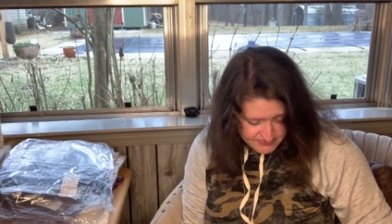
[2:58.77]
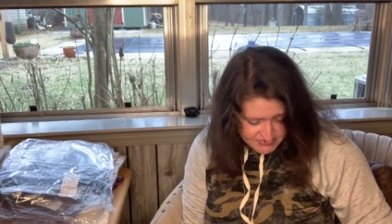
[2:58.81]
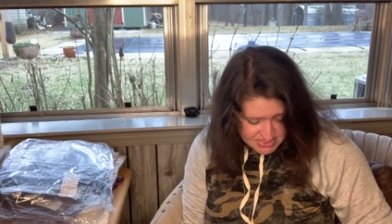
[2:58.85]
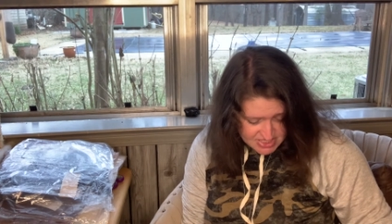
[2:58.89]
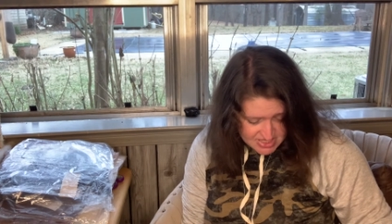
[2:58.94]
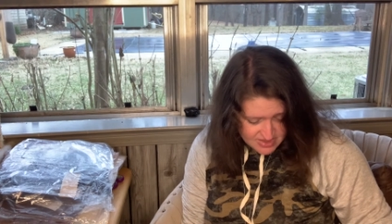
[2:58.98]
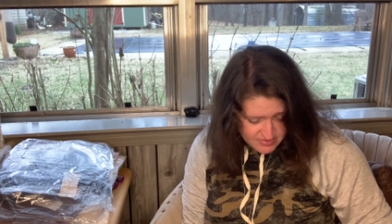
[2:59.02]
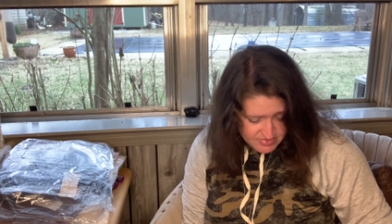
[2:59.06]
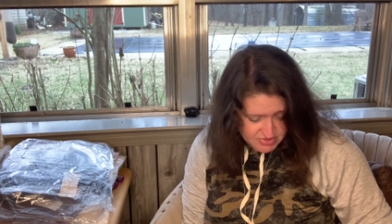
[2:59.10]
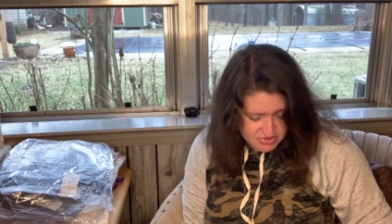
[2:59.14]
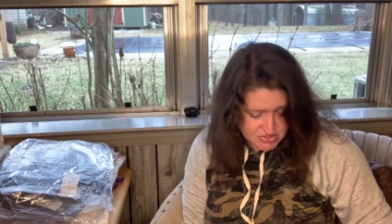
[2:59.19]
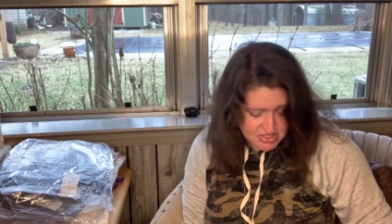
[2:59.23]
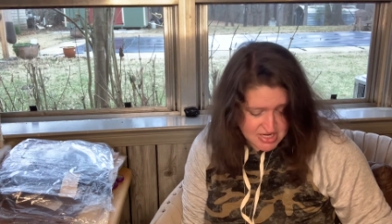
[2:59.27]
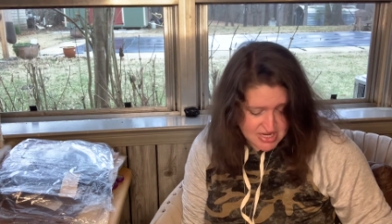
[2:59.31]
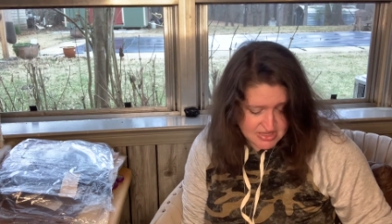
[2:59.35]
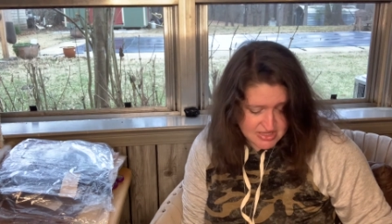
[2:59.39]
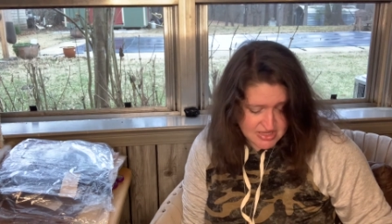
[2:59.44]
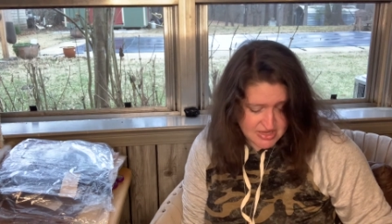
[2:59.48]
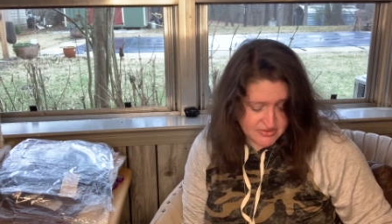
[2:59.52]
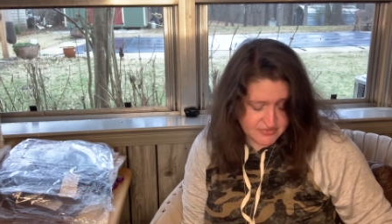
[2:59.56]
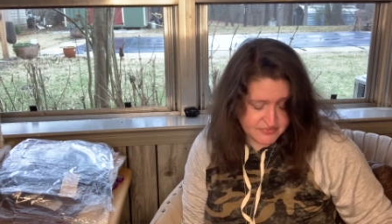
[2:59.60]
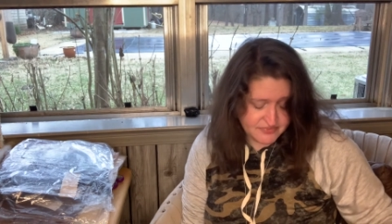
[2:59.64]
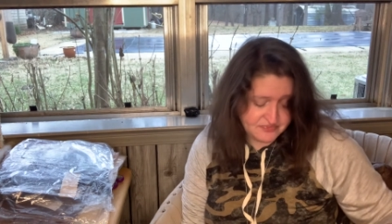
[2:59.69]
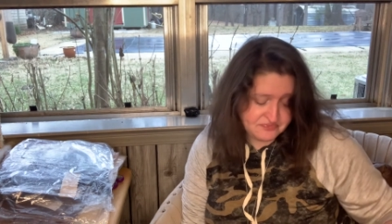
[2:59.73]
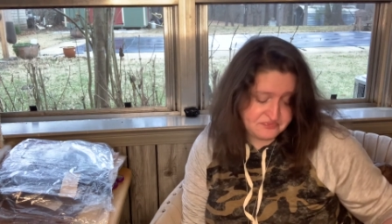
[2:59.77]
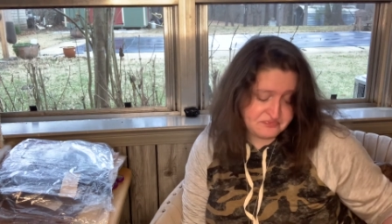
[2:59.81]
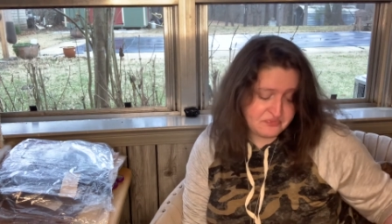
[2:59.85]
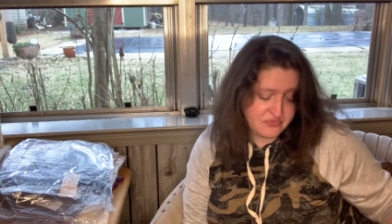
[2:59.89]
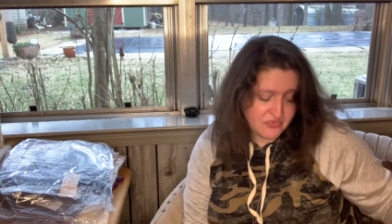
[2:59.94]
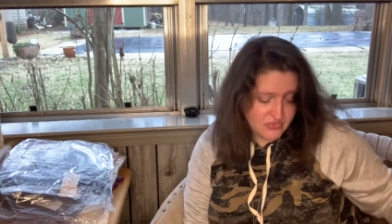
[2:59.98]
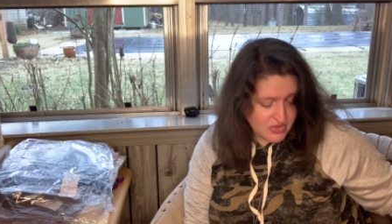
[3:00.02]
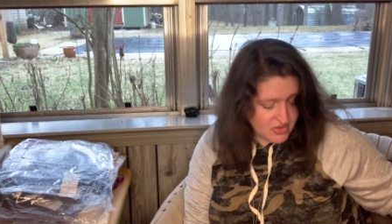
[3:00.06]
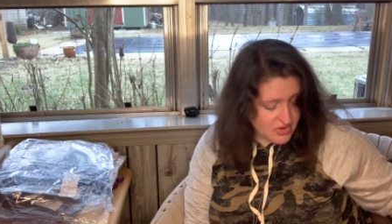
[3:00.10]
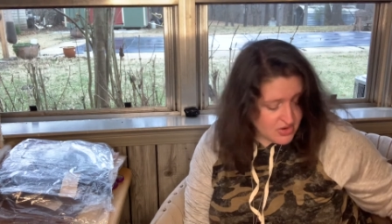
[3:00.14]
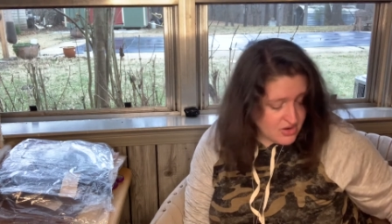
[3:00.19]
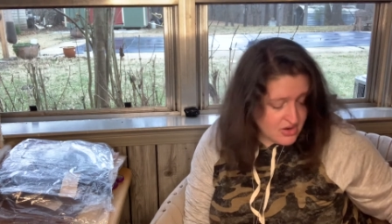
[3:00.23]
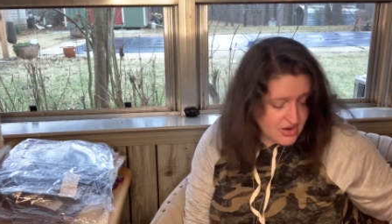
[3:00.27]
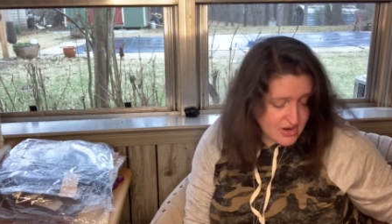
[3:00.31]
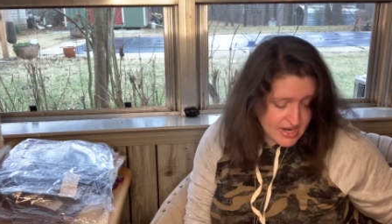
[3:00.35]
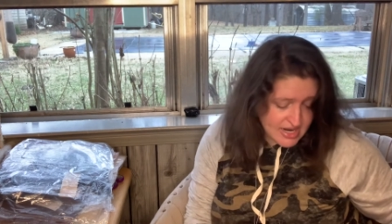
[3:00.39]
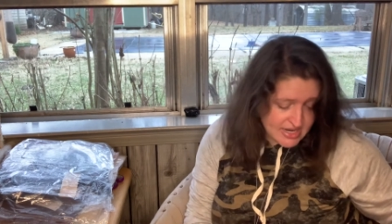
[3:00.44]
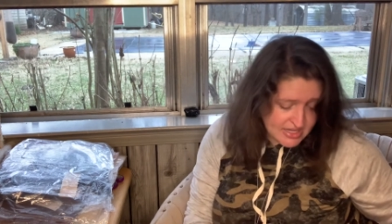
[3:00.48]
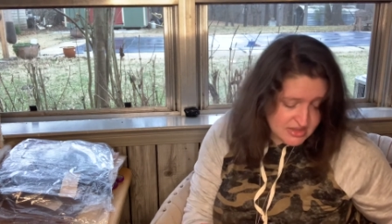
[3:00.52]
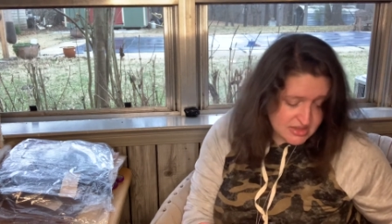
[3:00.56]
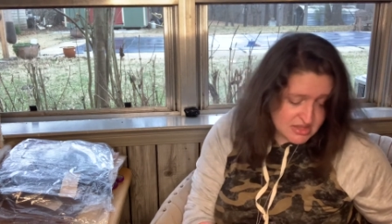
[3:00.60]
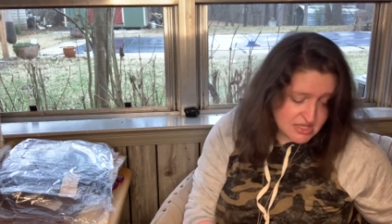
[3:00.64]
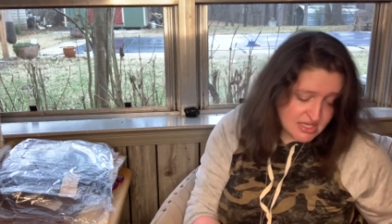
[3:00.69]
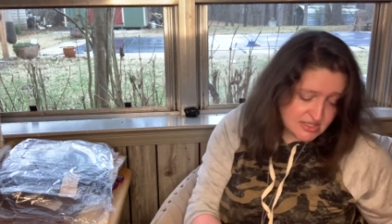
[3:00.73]
tumble dry low. All
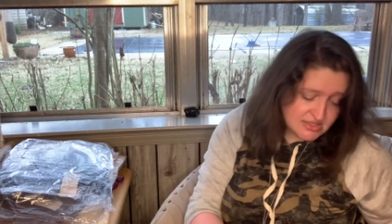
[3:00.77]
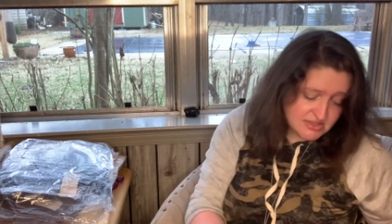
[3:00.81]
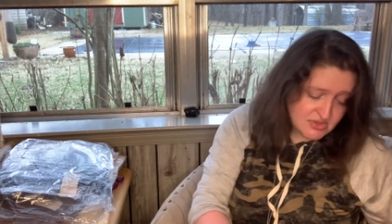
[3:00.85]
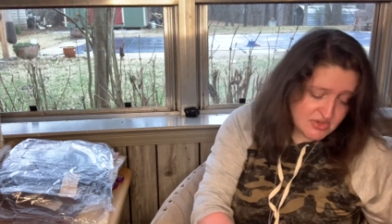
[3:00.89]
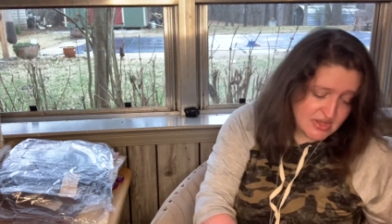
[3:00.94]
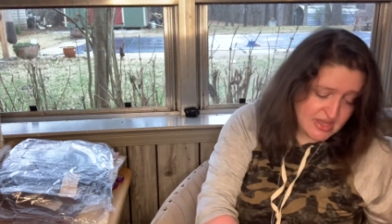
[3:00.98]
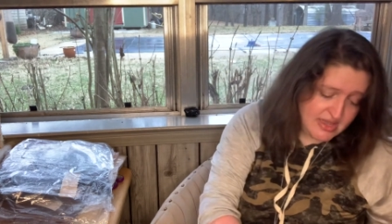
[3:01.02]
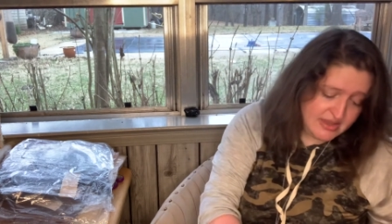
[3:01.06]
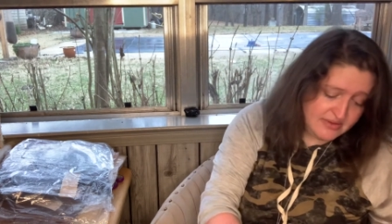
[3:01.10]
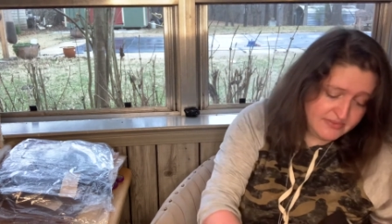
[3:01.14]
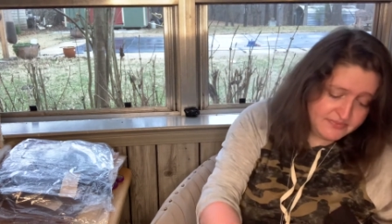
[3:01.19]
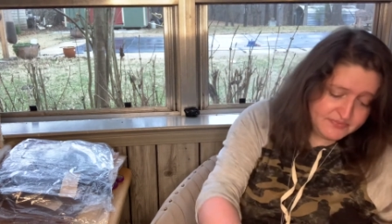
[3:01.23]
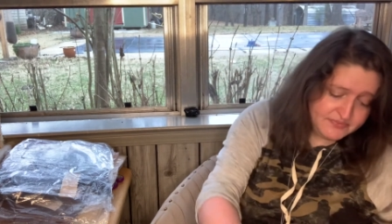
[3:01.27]
right, that's okay.